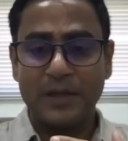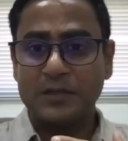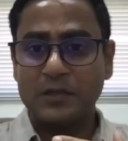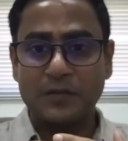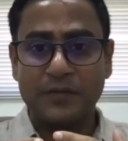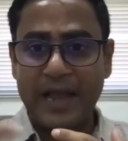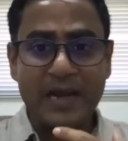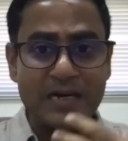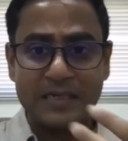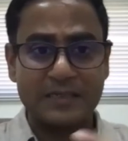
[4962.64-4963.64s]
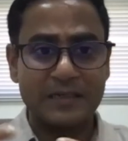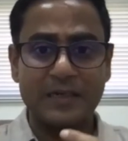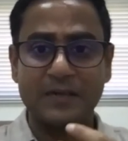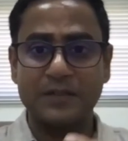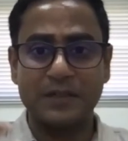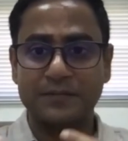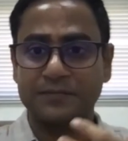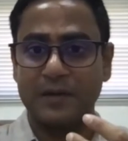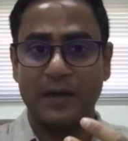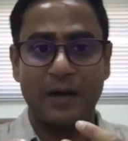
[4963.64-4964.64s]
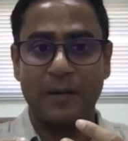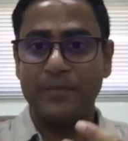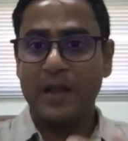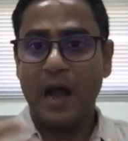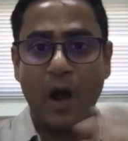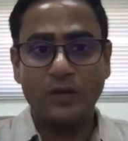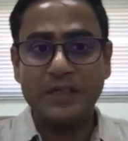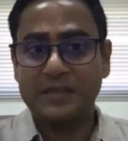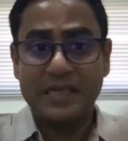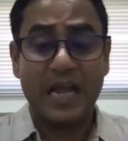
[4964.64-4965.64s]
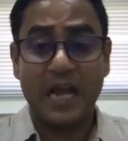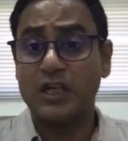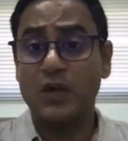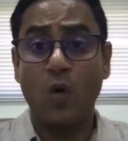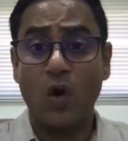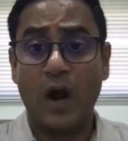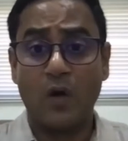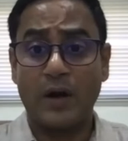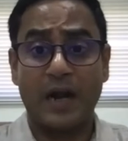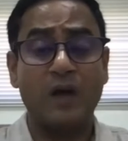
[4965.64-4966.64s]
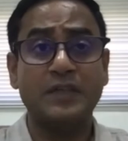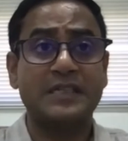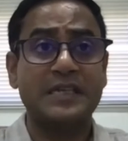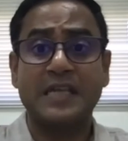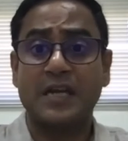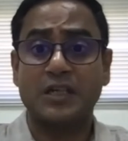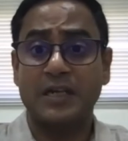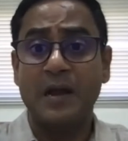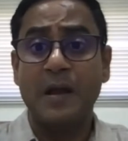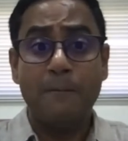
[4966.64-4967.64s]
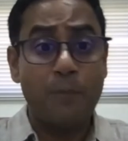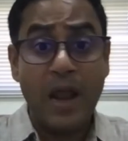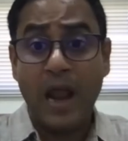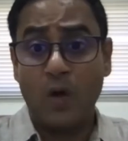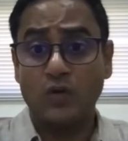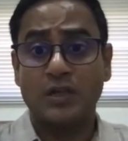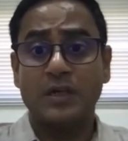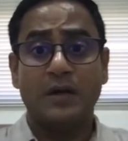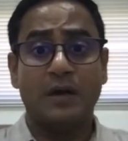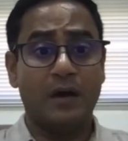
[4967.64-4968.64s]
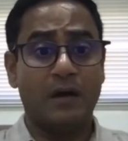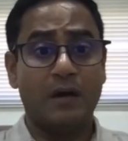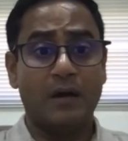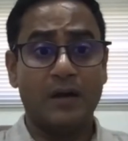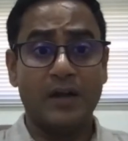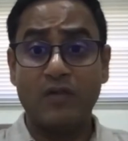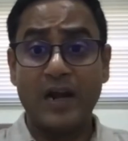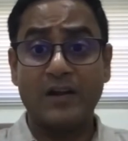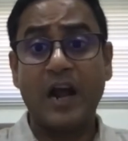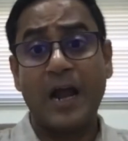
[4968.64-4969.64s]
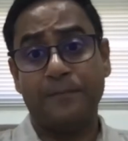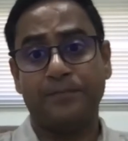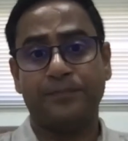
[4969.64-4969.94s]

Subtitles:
sort of errors in terms of how these things actually work out and how these things actually play out in real time.